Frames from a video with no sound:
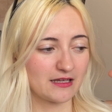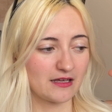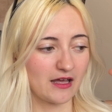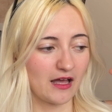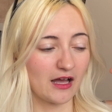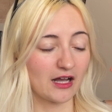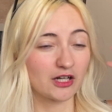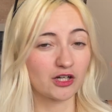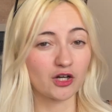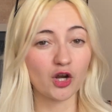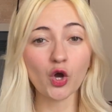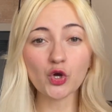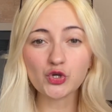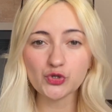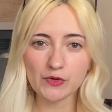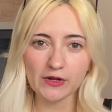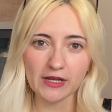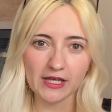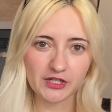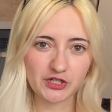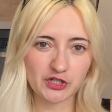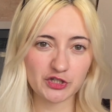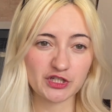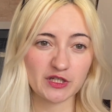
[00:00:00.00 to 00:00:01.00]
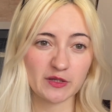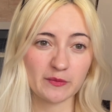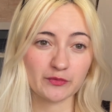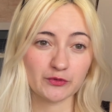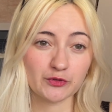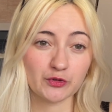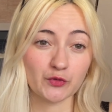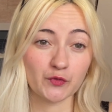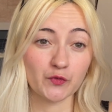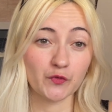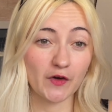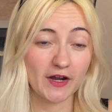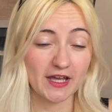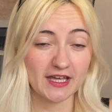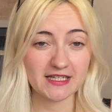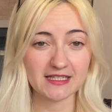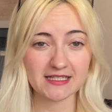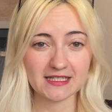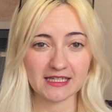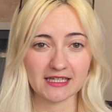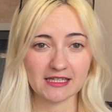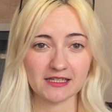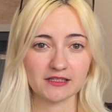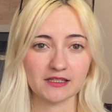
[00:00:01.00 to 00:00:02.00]
a close relationship to
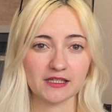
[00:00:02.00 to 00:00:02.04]
racing